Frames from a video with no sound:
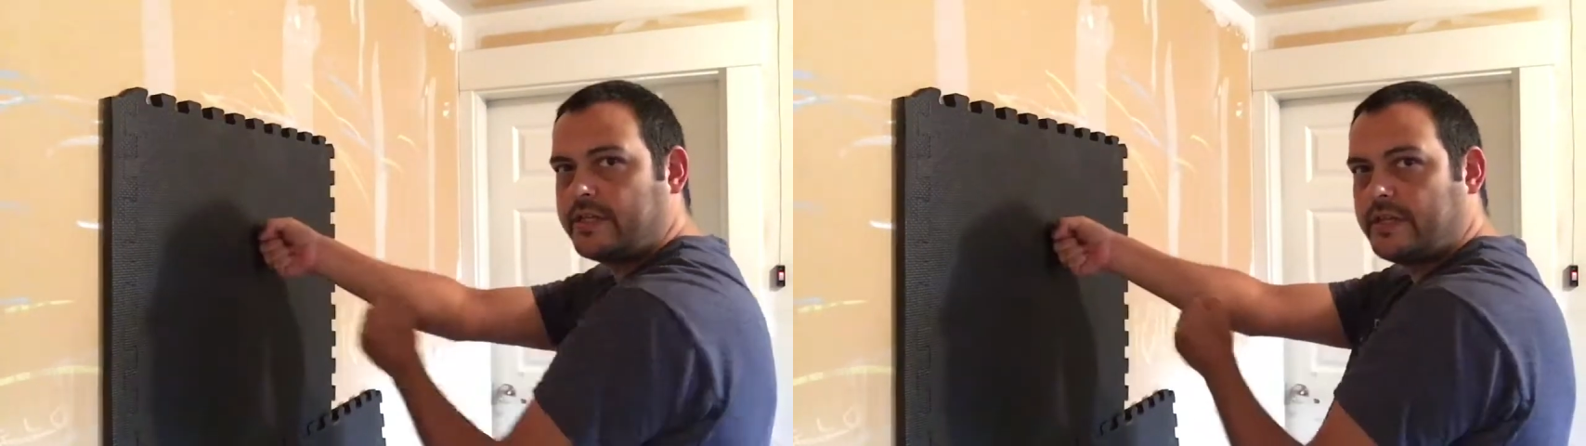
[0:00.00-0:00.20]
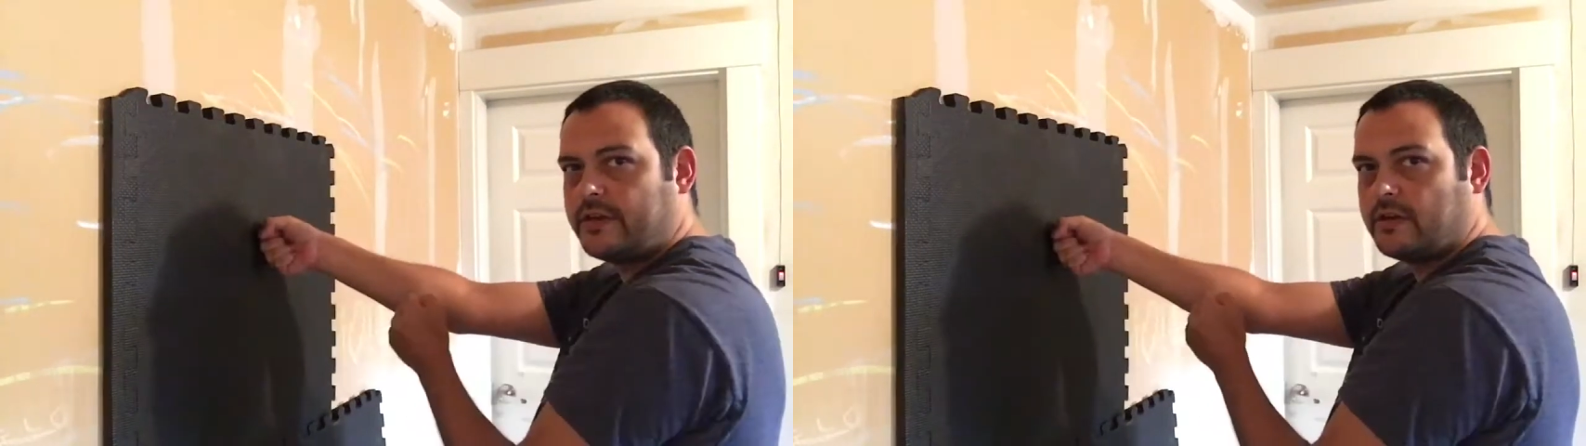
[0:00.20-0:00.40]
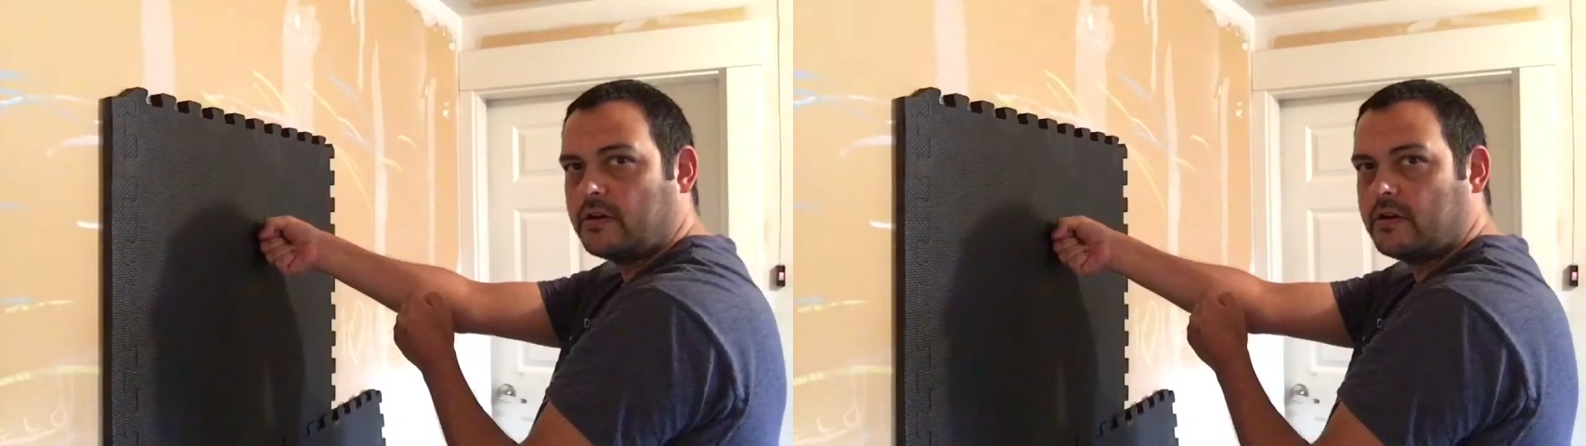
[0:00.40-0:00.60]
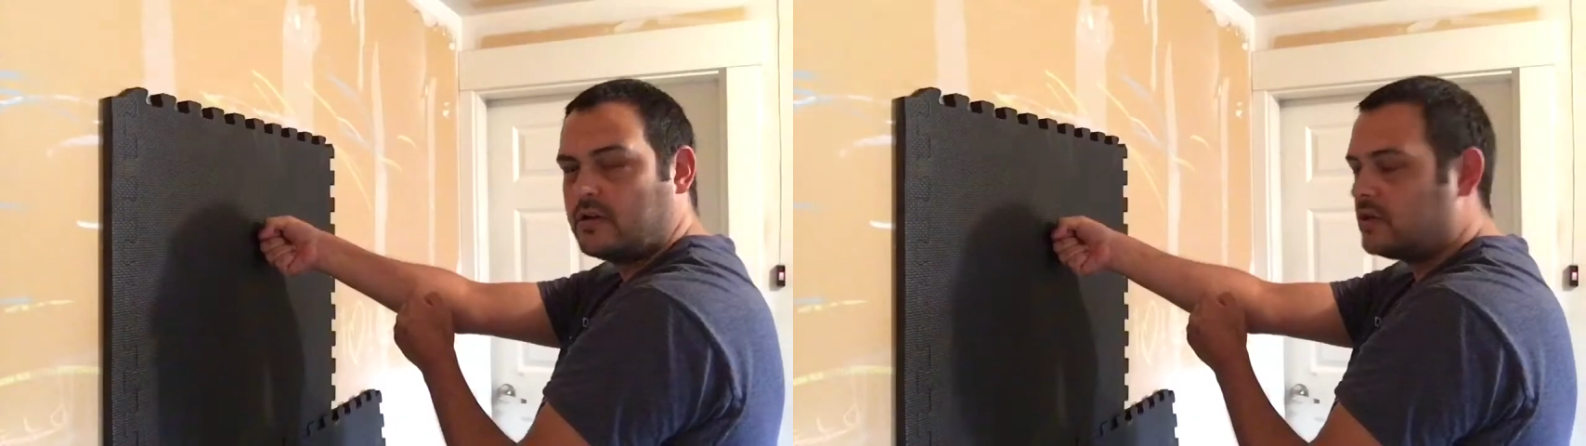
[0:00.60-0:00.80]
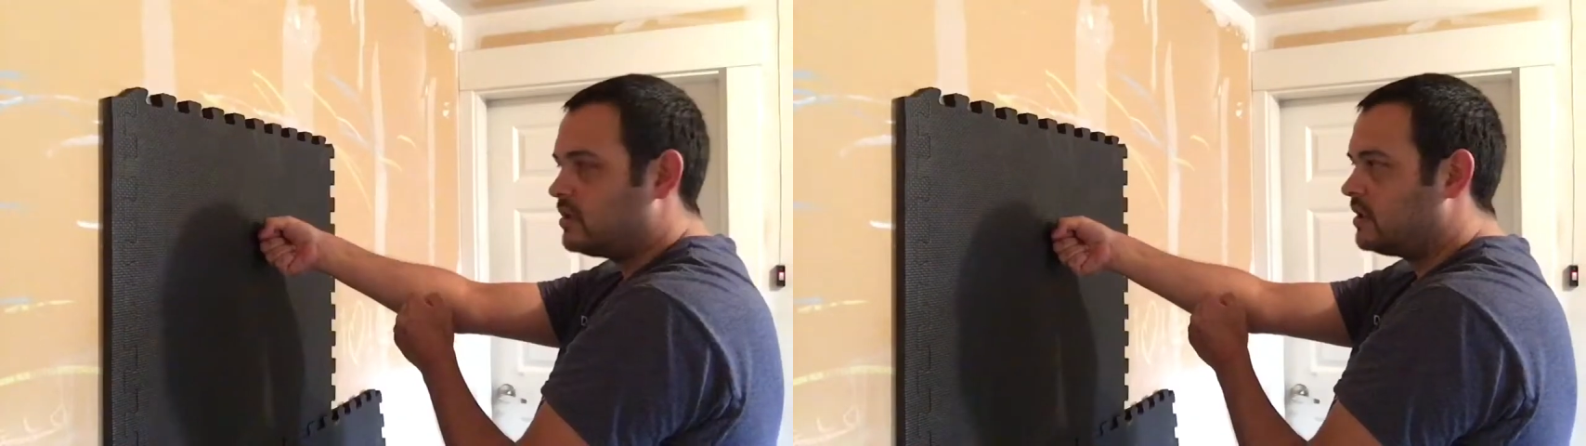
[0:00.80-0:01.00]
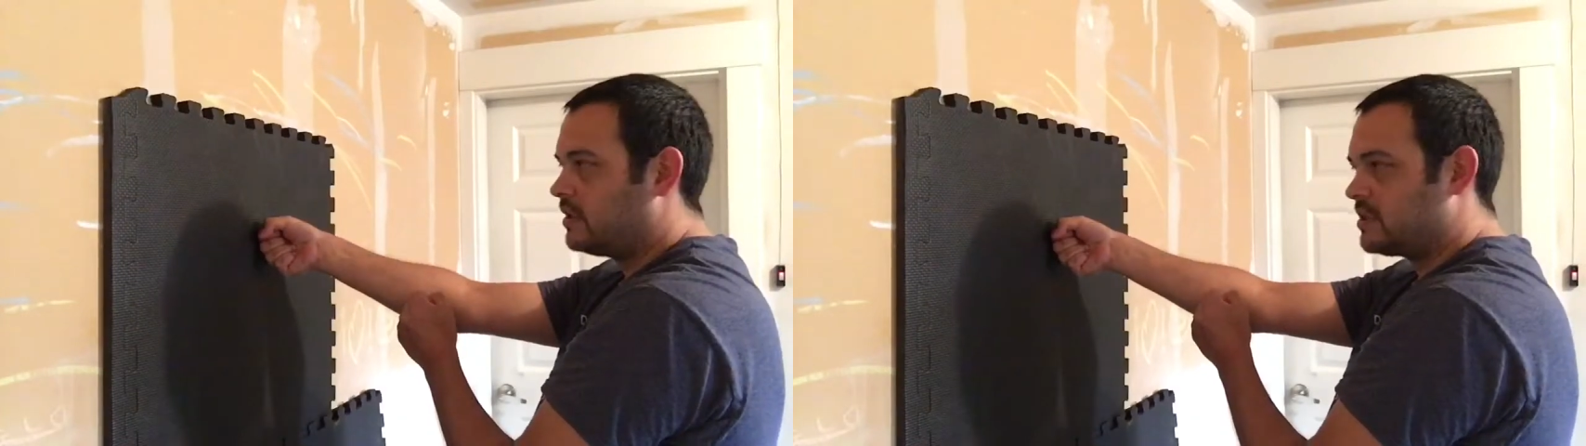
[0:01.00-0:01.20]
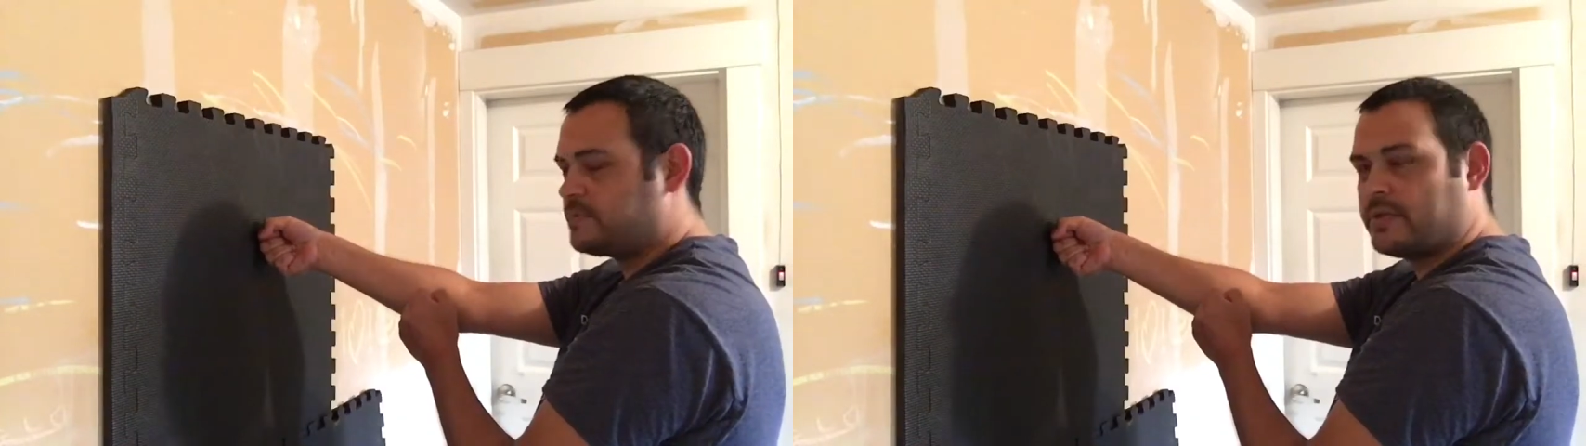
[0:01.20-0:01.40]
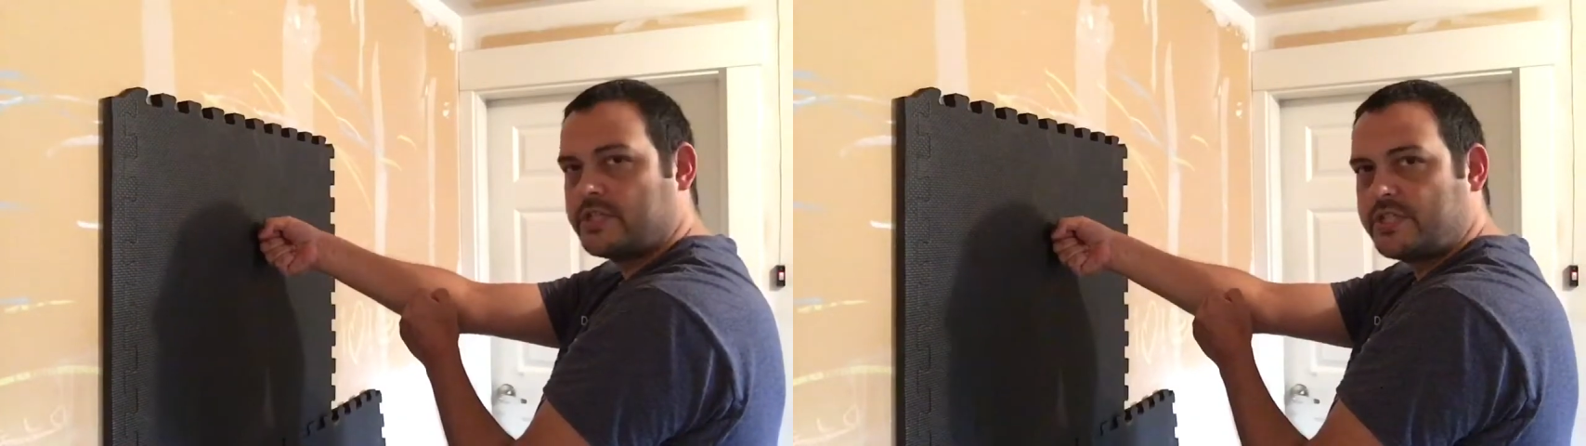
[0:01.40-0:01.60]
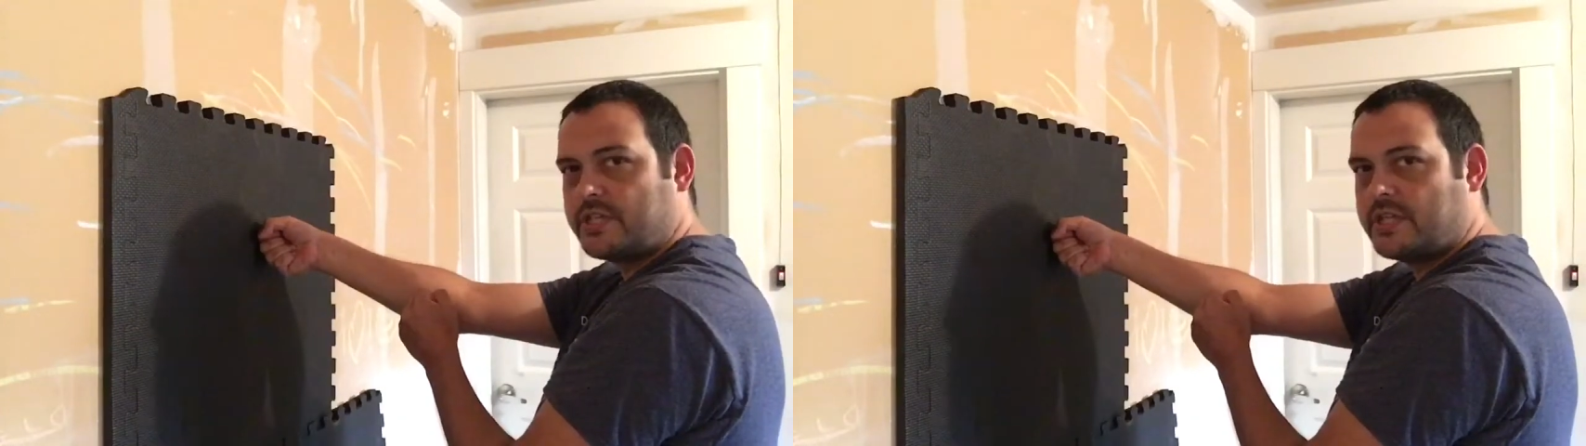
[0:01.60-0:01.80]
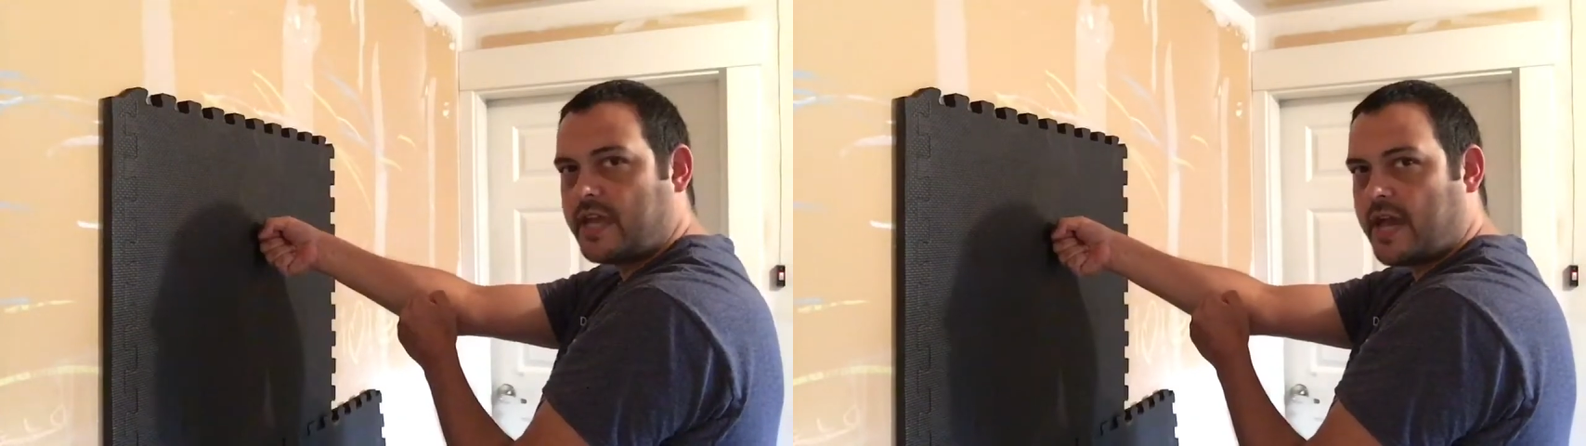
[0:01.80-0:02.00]
here, that's
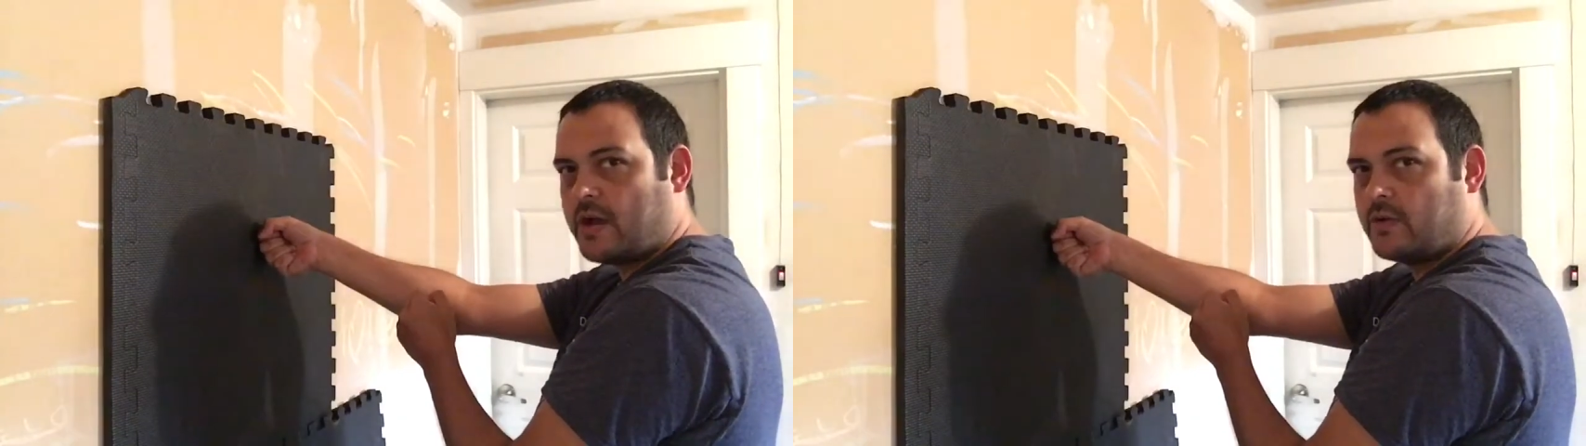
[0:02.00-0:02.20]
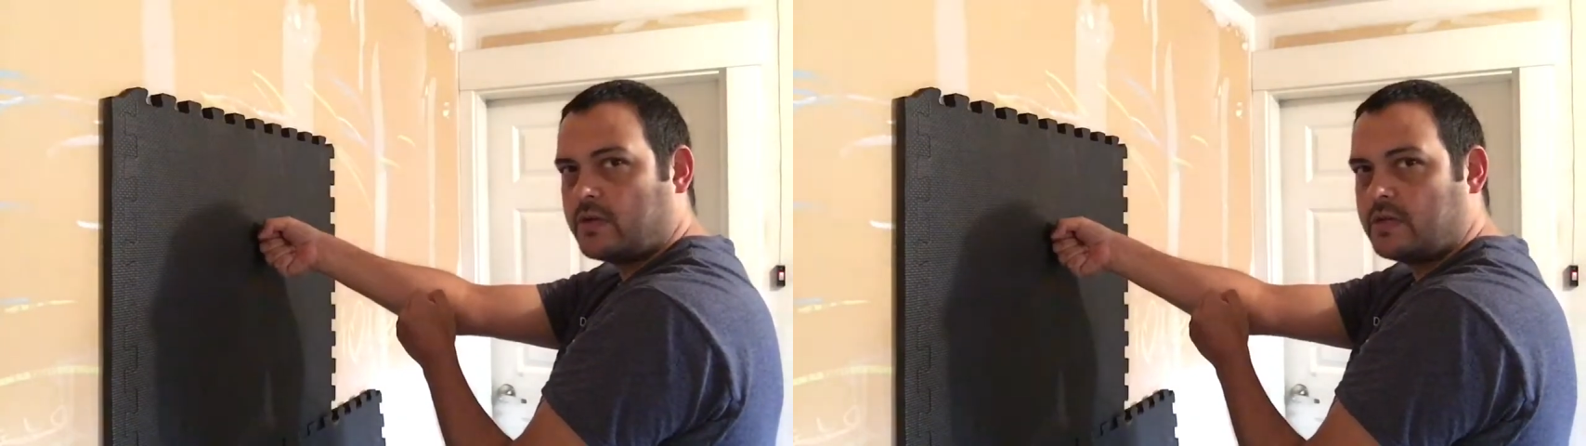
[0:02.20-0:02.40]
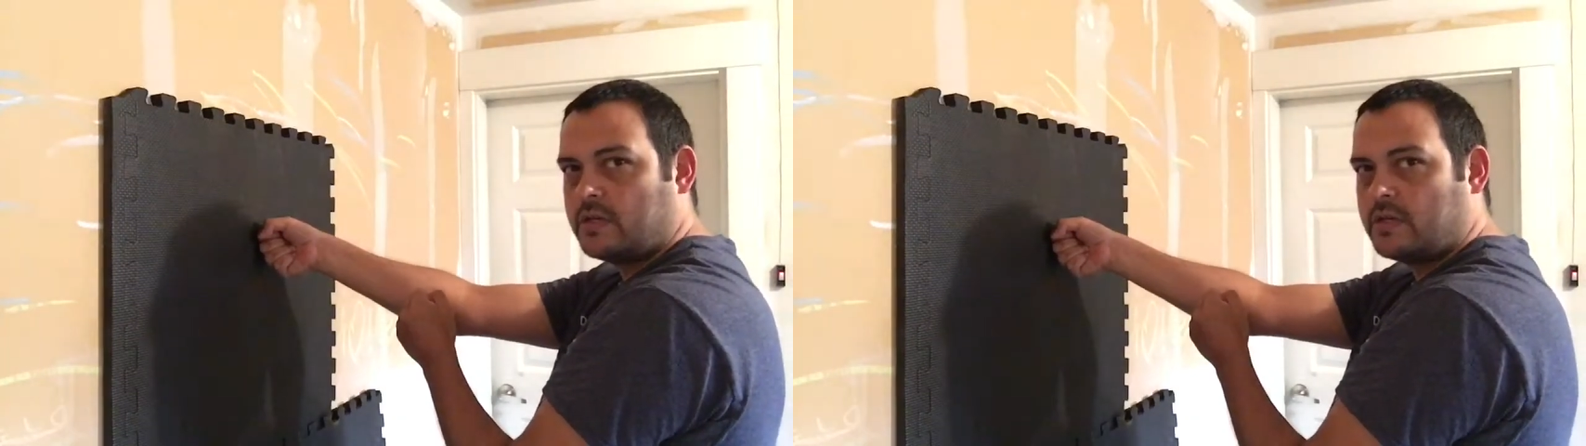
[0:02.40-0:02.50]
punching down.